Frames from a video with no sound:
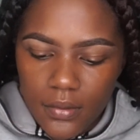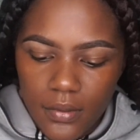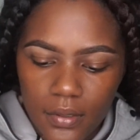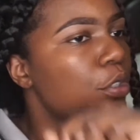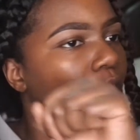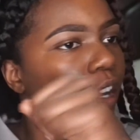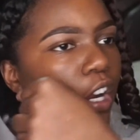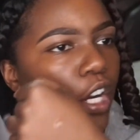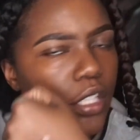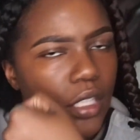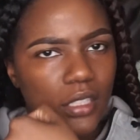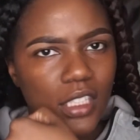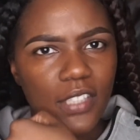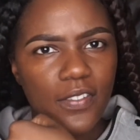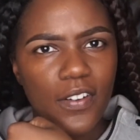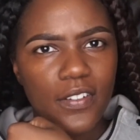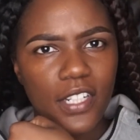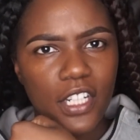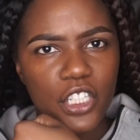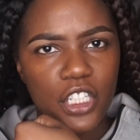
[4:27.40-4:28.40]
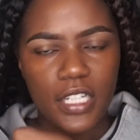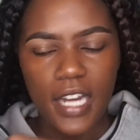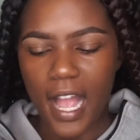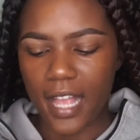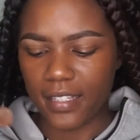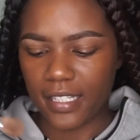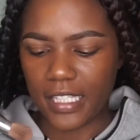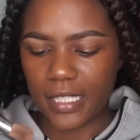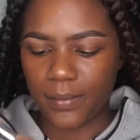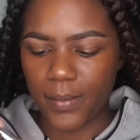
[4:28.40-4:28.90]
So I heard that this foundation
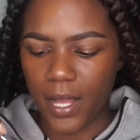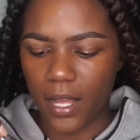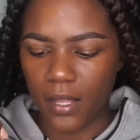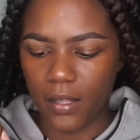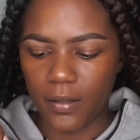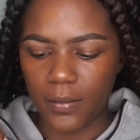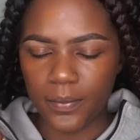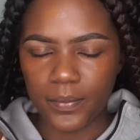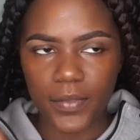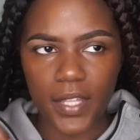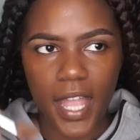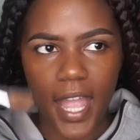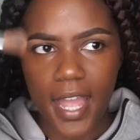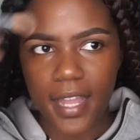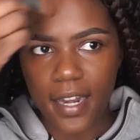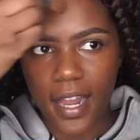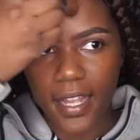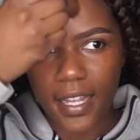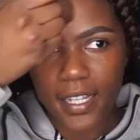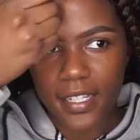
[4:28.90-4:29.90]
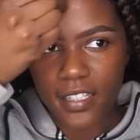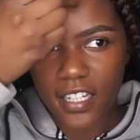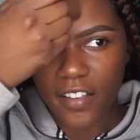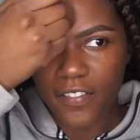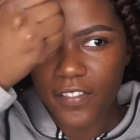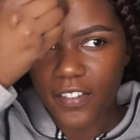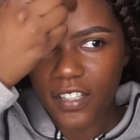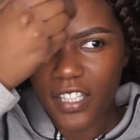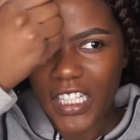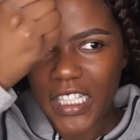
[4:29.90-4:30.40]
has a smell, and I can
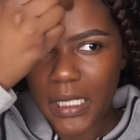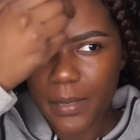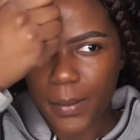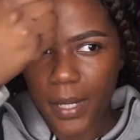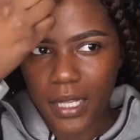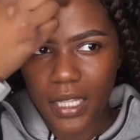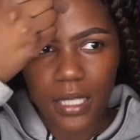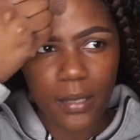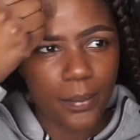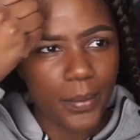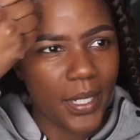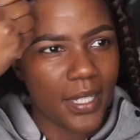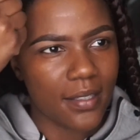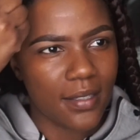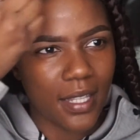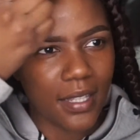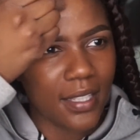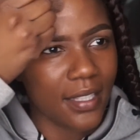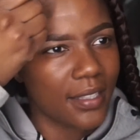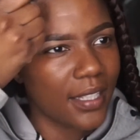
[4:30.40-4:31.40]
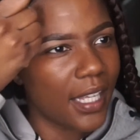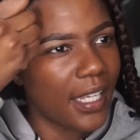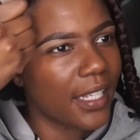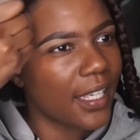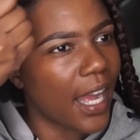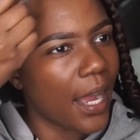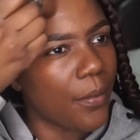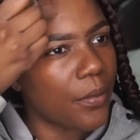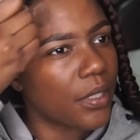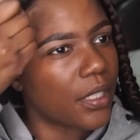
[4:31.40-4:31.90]
definitely smell it, but it's nothing like
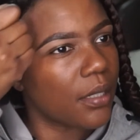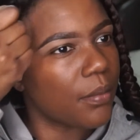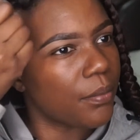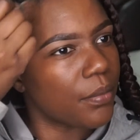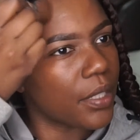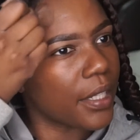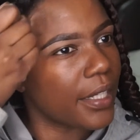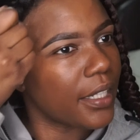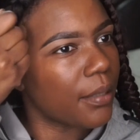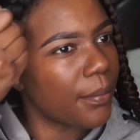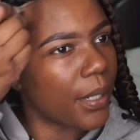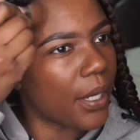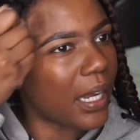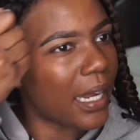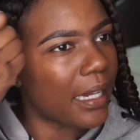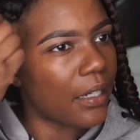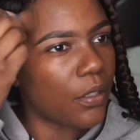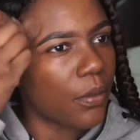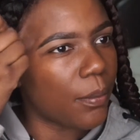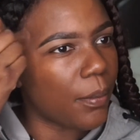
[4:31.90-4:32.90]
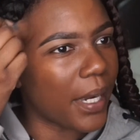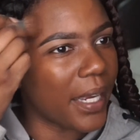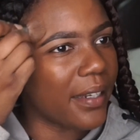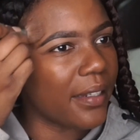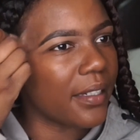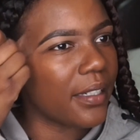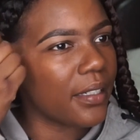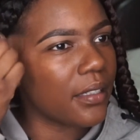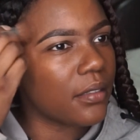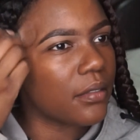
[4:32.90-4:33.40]
I would complain about. I don't
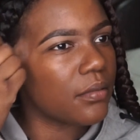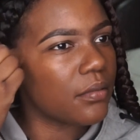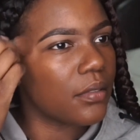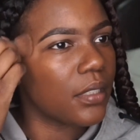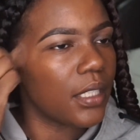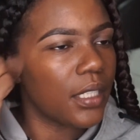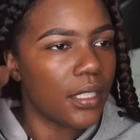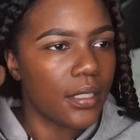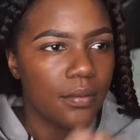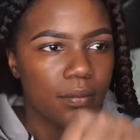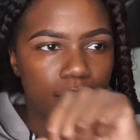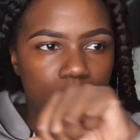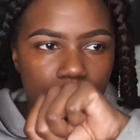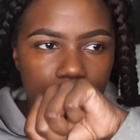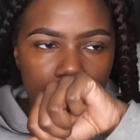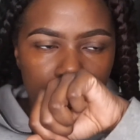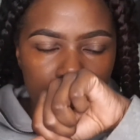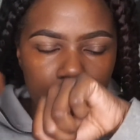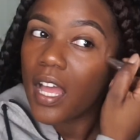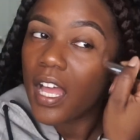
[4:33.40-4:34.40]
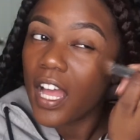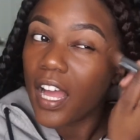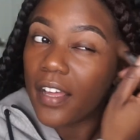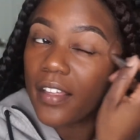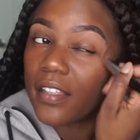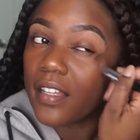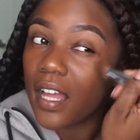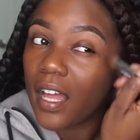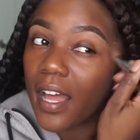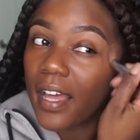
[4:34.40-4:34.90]
mind it.
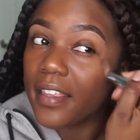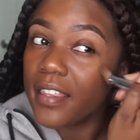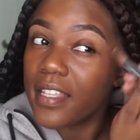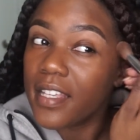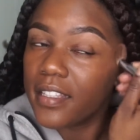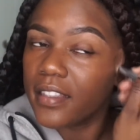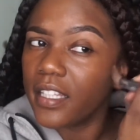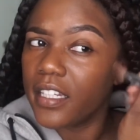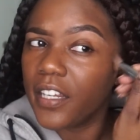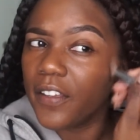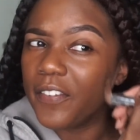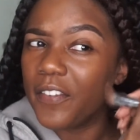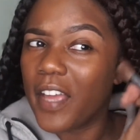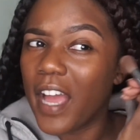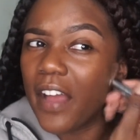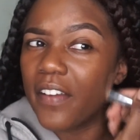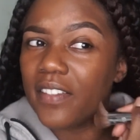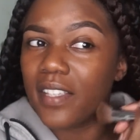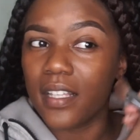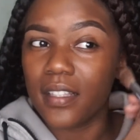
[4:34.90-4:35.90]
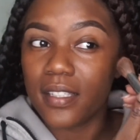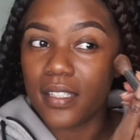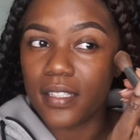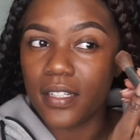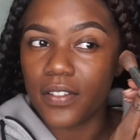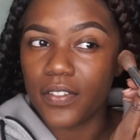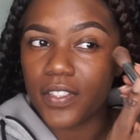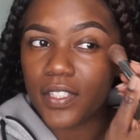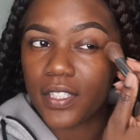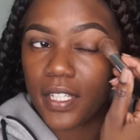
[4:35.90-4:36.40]
I think that if you have
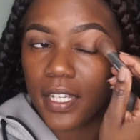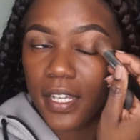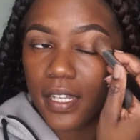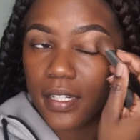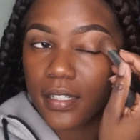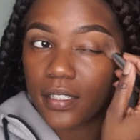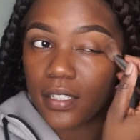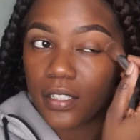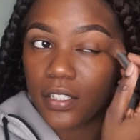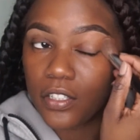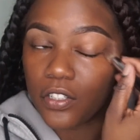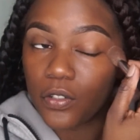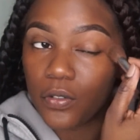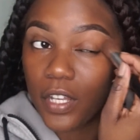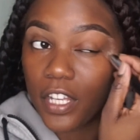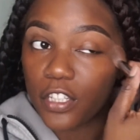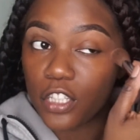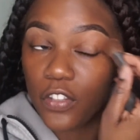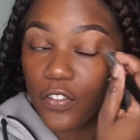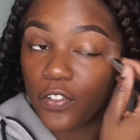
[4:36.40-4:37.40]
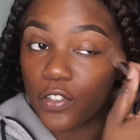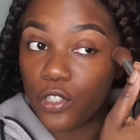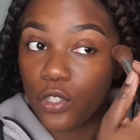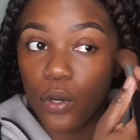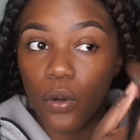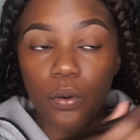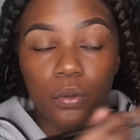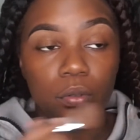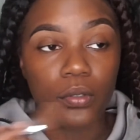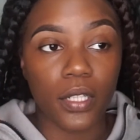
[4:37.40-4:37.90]
sensitive skin, and if you
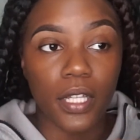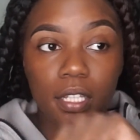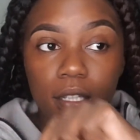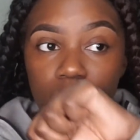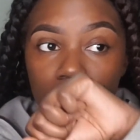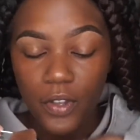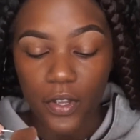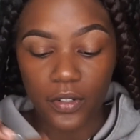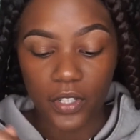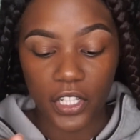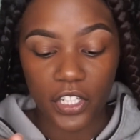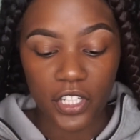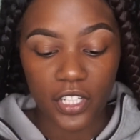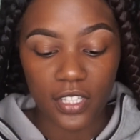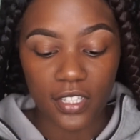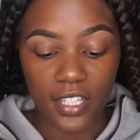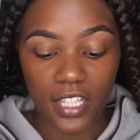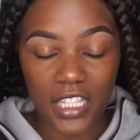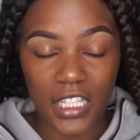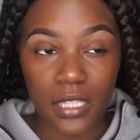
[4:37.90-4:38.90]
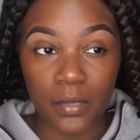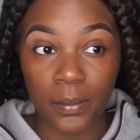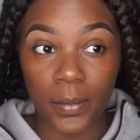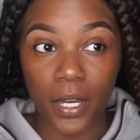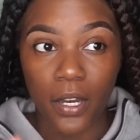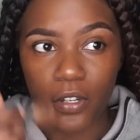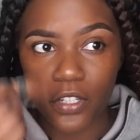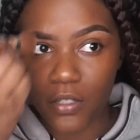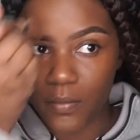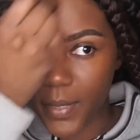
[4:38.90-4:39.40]
don't like foundations that
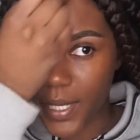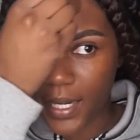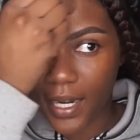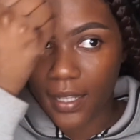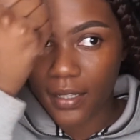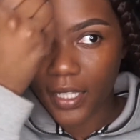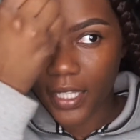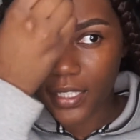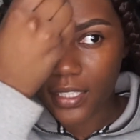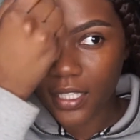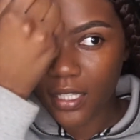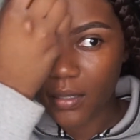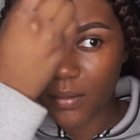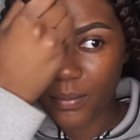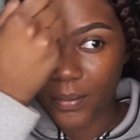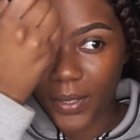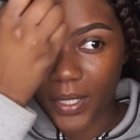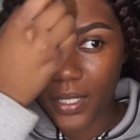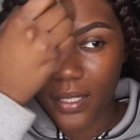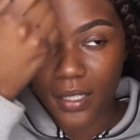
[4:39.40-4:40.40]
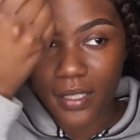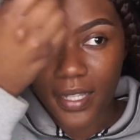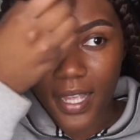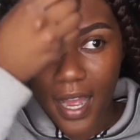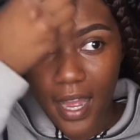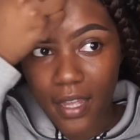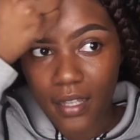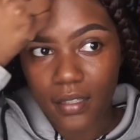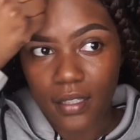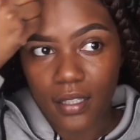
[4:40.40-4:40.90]
smell, you may not like it, but yeah,